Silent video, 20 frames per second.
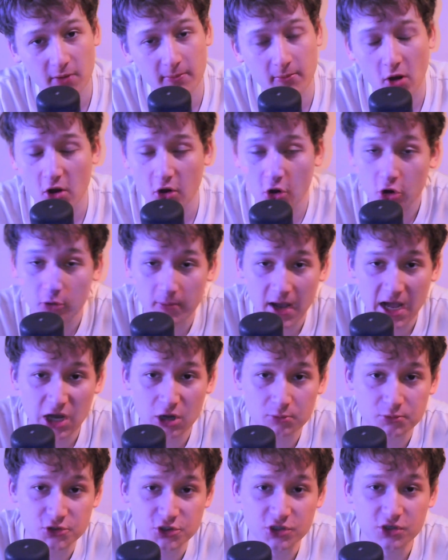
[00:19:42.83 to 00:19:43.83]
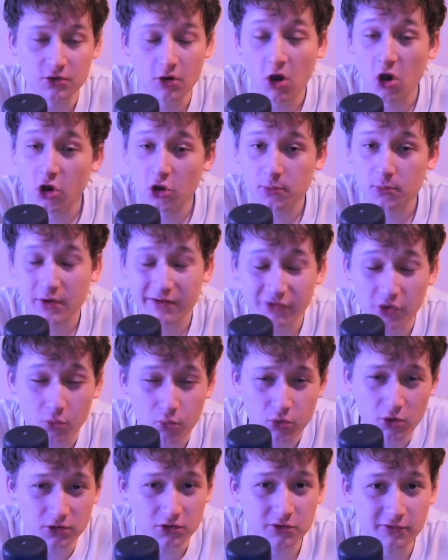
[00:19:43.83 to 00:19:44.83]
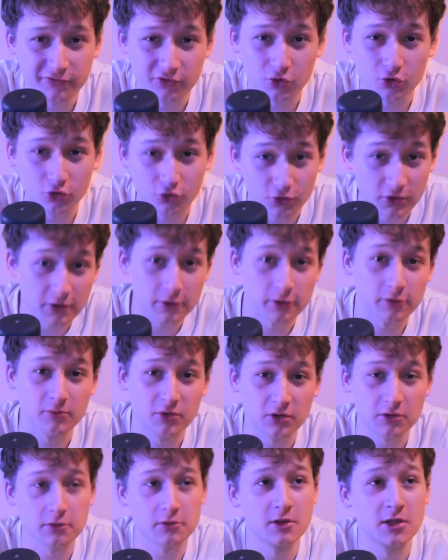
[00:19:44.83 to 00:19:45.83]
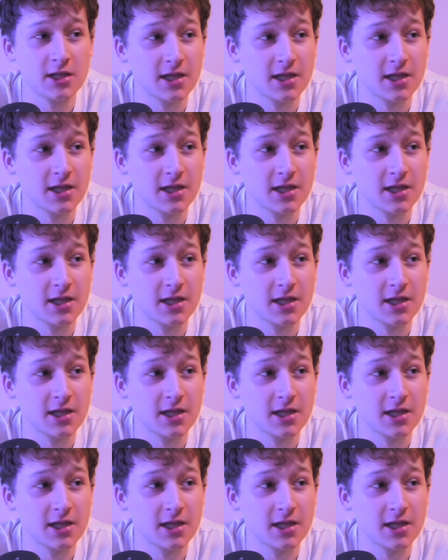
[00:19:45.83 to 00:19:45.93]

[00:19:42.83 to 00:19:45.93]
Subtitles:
I hope I helped you. I hope you have a wonderful Christmas.